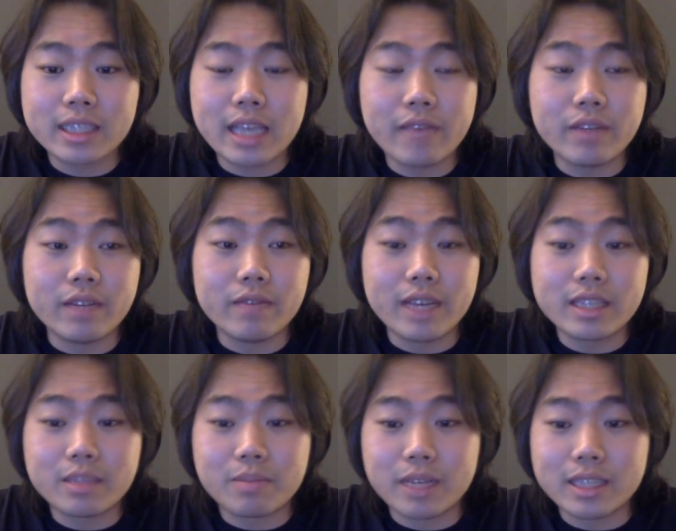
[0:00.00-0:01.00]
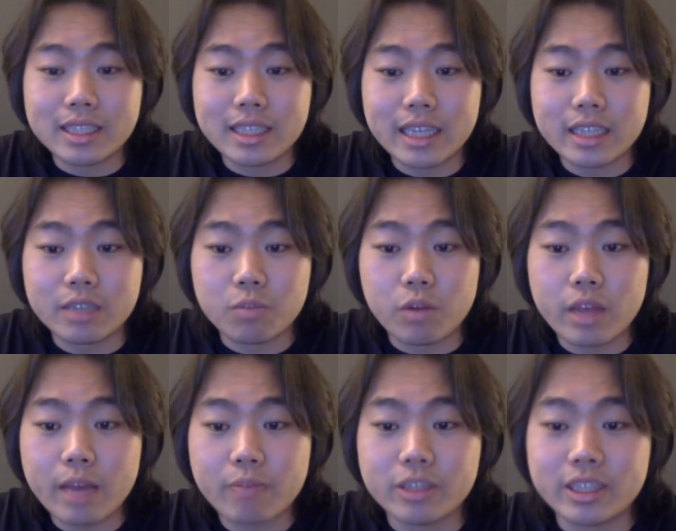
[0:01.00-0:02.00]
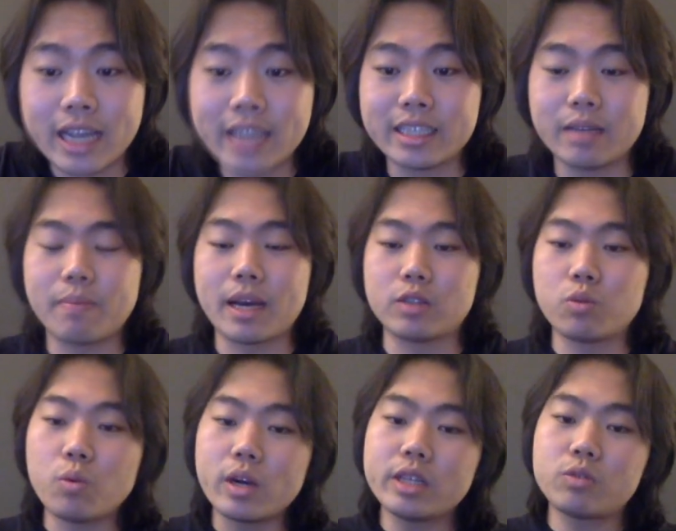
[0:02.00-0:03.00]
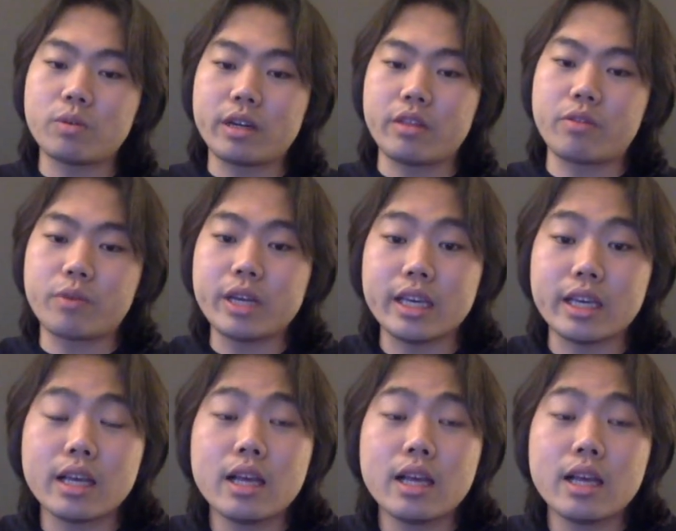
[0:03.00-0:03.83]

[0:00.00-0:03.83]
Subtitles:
gave an investor presentation where they projected by 2023,